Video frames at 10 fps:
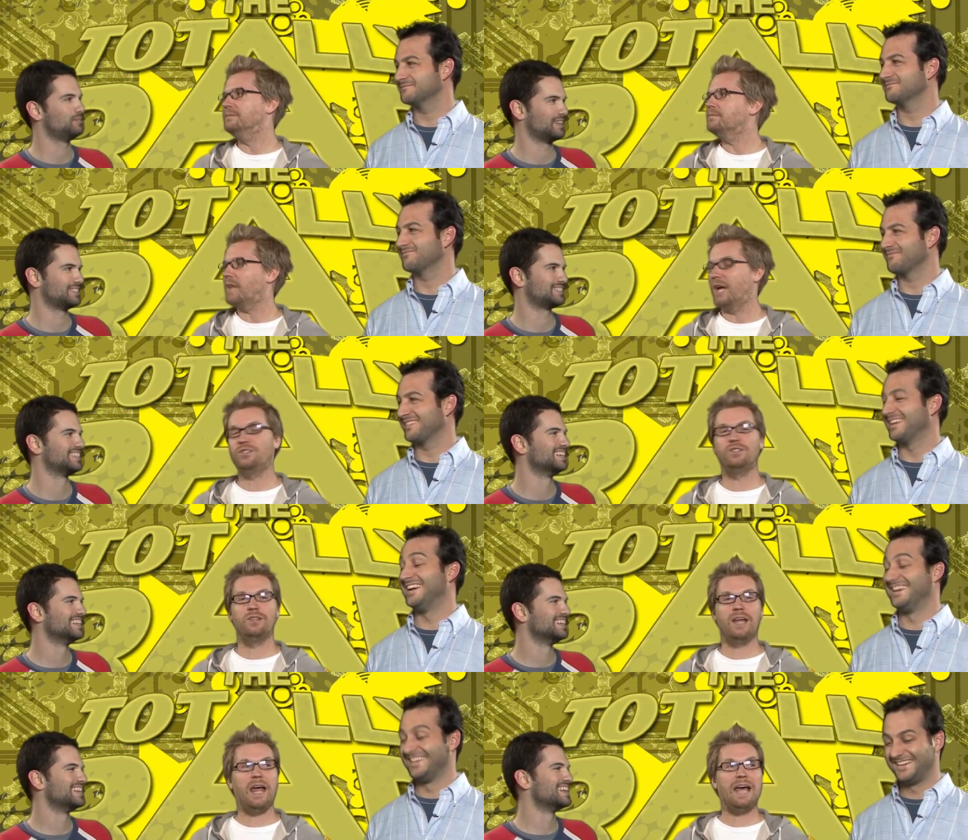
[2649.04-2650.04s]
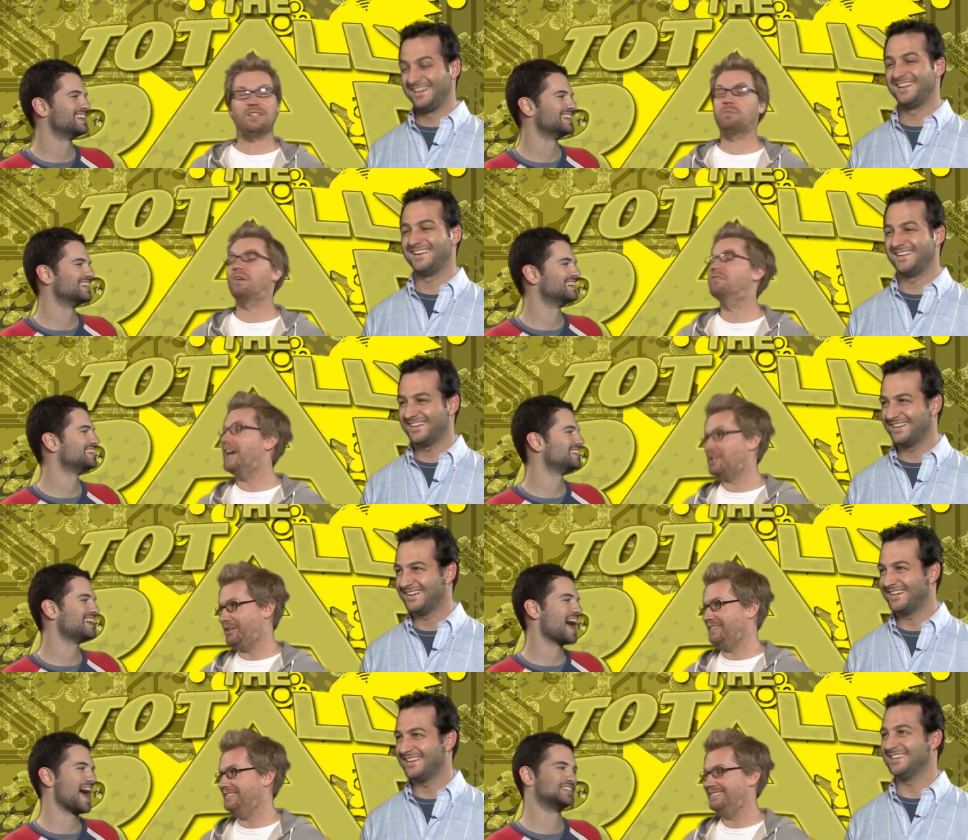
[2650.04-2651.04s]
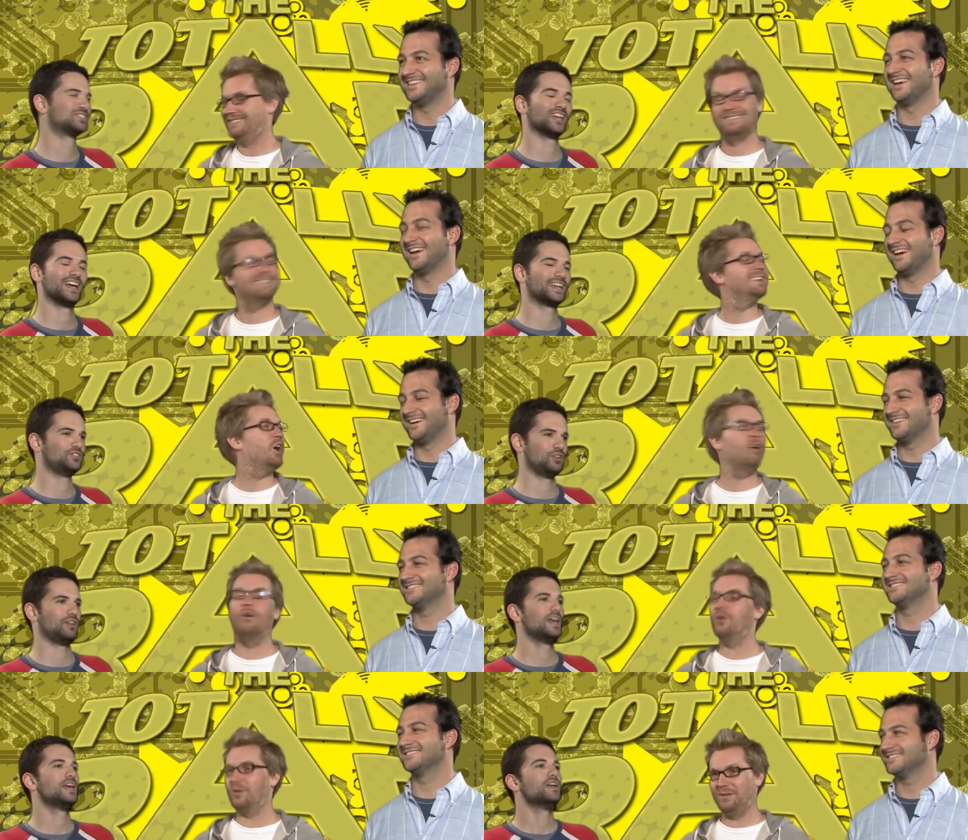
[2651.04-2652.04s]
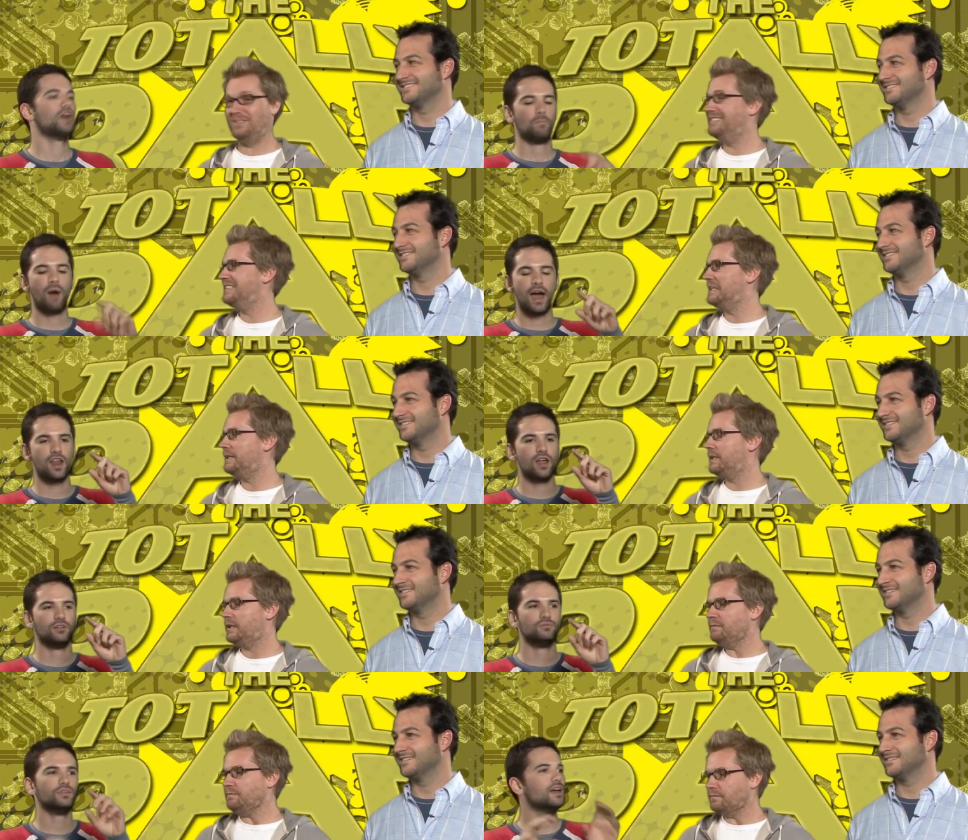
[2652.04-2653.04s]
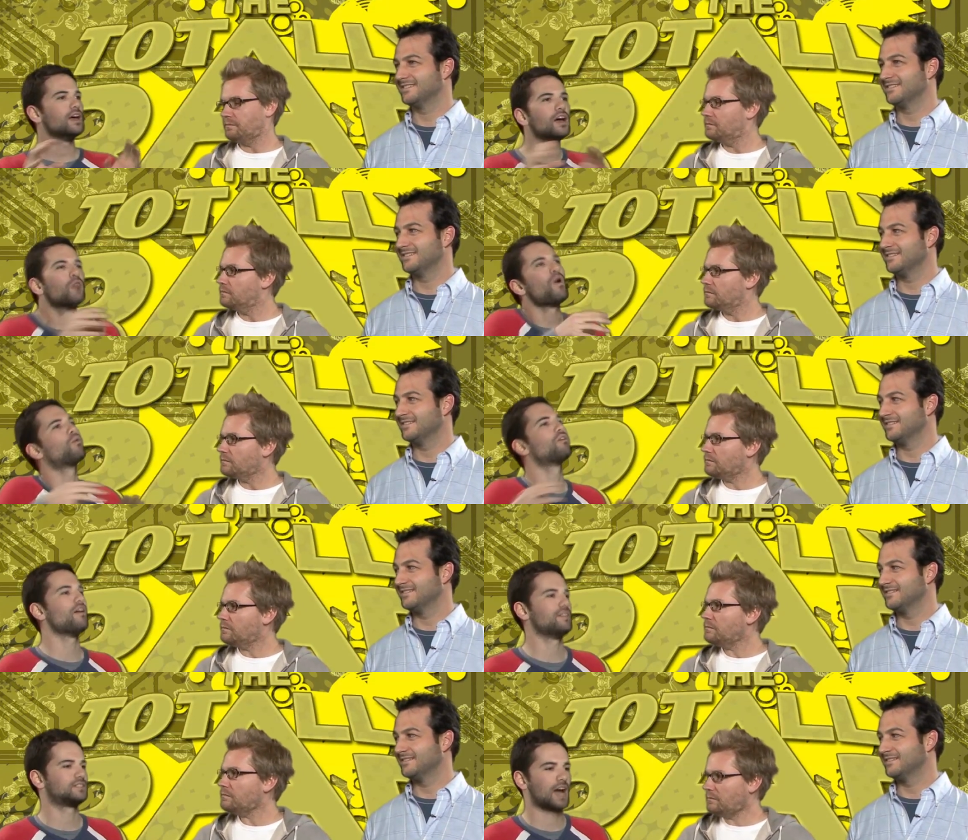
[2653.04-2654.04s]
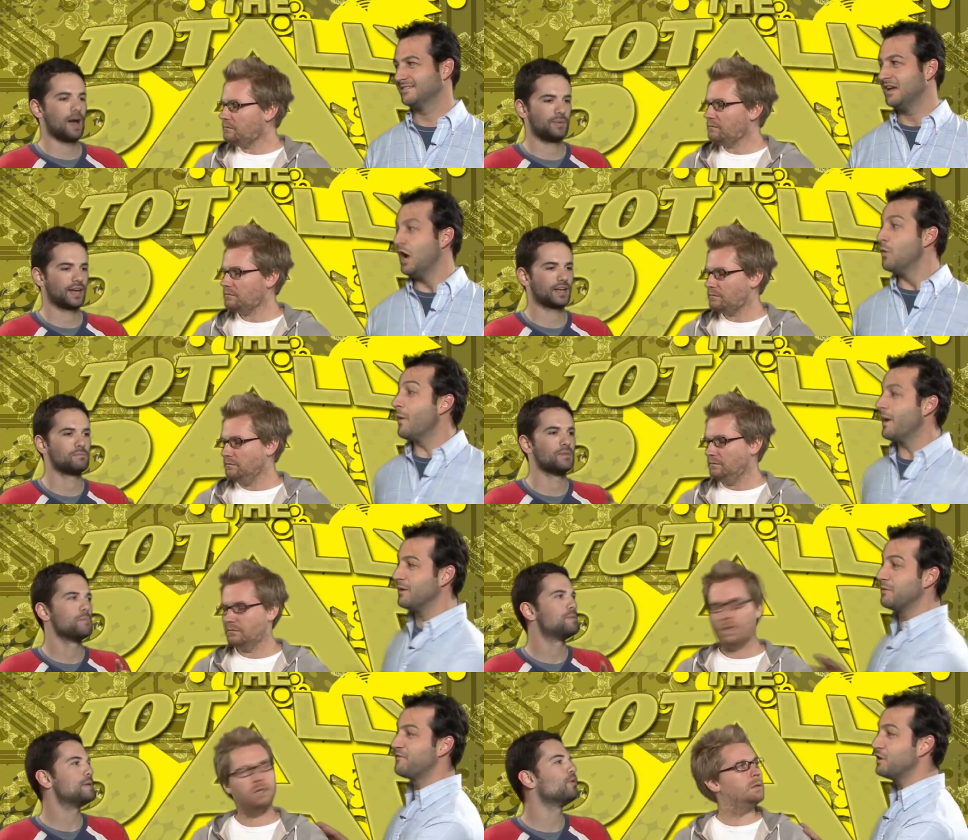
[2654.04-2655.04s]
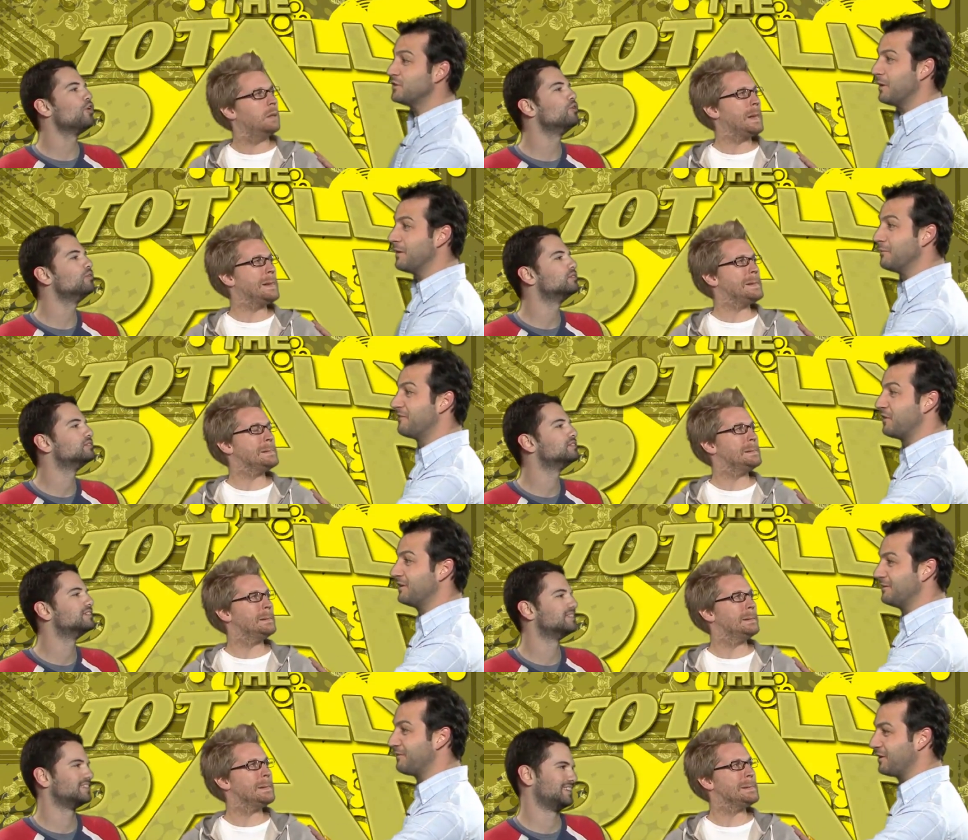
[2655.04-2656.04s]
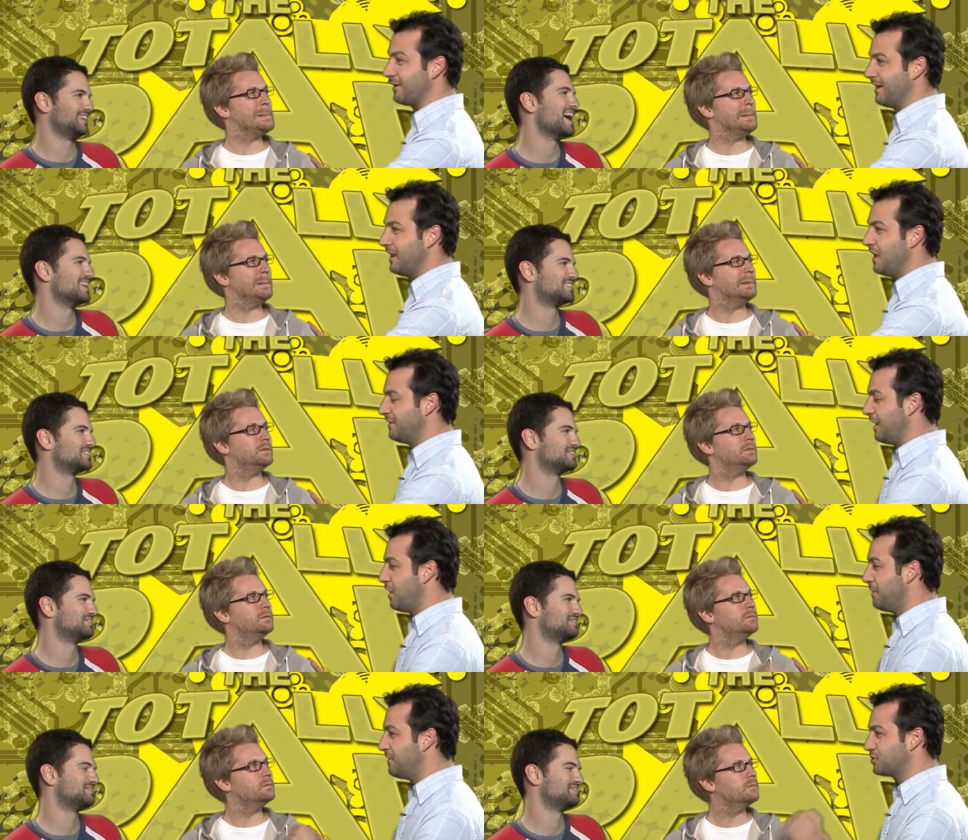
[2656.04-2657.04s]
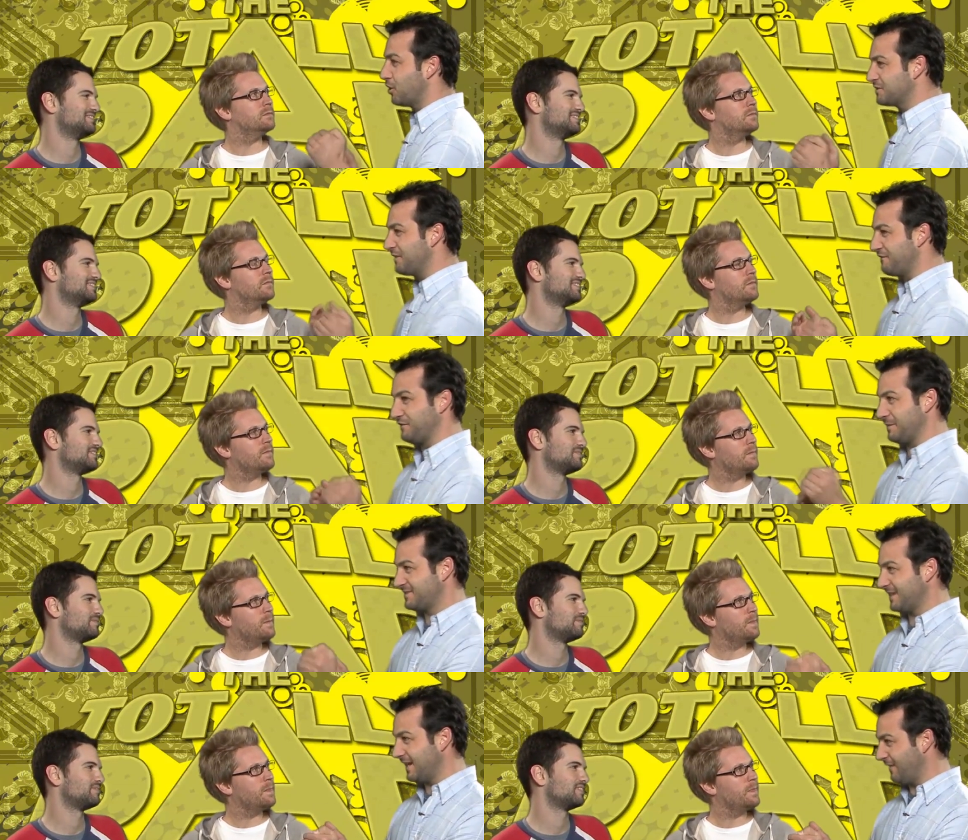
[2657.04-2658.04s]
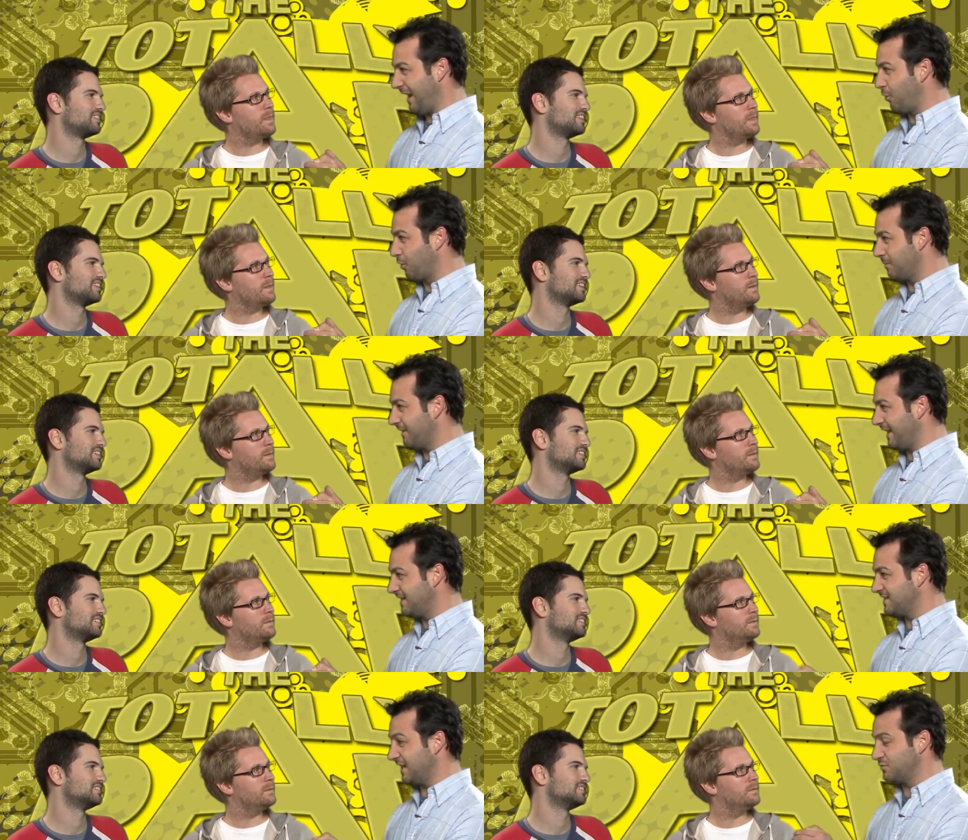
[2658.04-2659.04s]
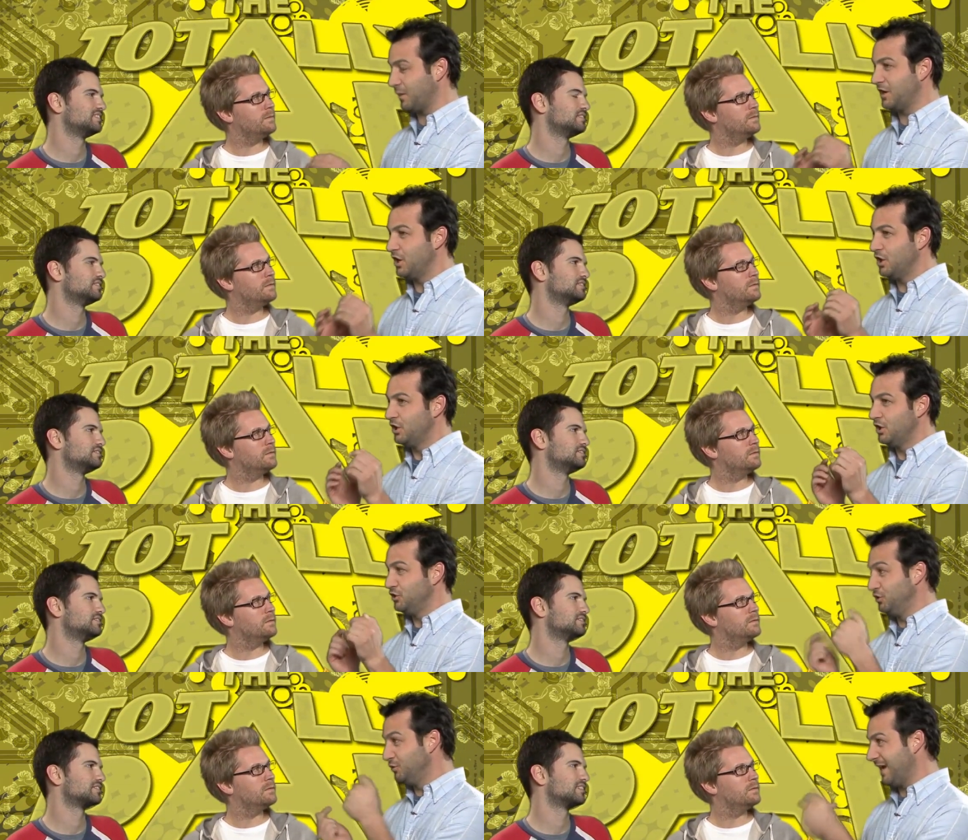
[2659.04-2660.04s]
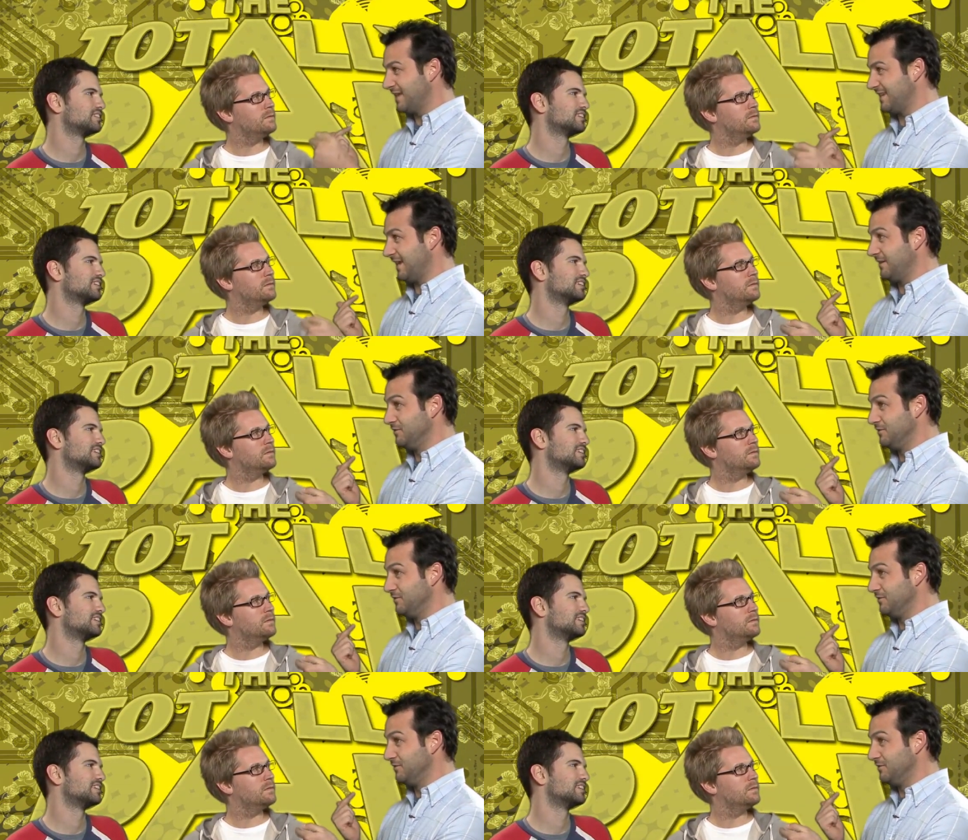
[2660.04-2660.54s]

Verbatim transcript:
Speaker 1: do this I used to do that as a professional yeah it's yeah. like dude horrible but uh, while we're on this topic, wait, wait,
Speaker 2: before you, who, wait, before you, before you go on, yes. The, there's also the flip side of how horrible that is, is when you as a